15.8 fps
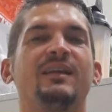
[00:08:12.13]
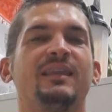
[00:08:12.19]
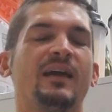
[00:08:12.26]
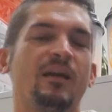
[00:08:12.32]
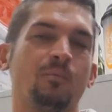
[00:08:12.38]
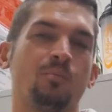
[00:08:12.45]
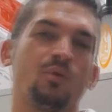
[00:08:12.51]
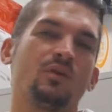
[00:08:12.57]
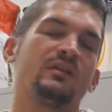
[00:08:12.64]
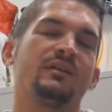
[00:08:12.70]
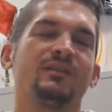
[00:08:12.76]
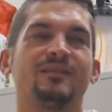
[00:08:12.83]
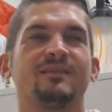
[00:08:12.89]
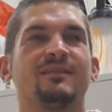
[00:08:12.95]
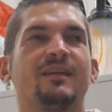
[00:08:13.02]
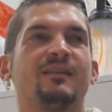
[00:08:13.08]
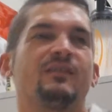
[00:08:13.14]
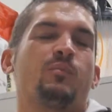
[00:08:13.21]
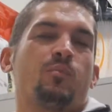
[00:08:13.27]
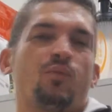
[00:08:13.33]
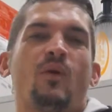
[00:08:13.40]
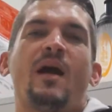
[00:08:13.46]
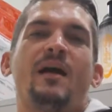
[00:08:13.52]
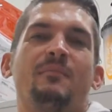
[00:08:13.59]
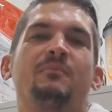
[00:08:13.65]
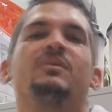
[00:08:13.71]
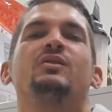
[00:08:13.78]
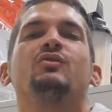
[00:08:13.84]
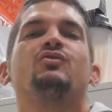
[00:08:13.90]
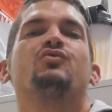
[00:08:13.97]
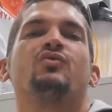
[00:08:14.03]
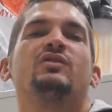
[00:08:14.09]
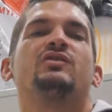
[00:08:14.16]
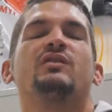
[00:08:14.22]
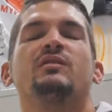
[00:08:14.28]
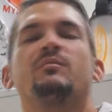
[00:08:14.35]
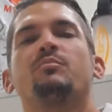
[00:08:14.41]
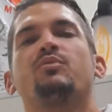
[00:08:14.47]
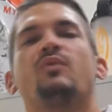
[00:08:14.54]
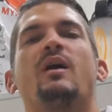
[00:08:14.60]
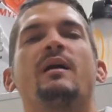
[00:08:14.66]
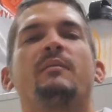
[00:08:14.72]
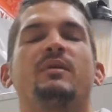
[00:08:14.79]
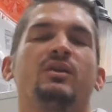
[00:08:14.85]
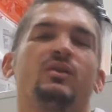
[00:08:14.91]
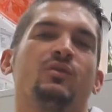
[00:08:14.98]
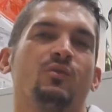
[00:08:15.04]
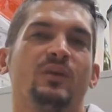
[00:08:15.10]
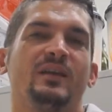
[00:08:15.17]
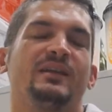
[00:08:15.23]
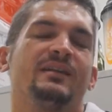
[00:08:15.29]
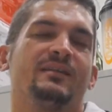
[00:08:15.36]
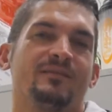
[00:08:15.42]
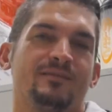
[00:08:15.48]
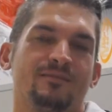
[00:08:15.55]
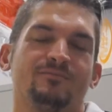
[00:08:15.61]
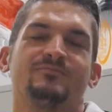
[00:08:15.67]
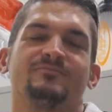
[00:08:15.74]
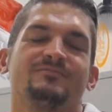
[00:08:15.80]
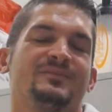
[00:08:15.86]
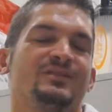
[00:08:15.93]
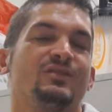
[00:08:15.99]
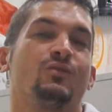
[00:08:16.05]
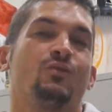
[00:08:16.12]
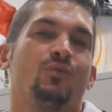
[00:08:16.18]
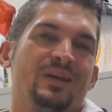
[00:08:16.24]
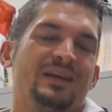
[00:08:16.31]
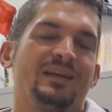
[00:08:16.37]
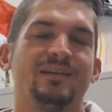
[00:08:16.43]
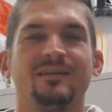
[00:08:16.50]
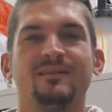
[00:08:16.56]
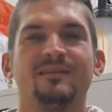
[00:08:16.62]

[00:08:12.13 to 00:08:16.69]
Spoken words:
That Proteus, that's prime nutrition, prime ingredient in Greek.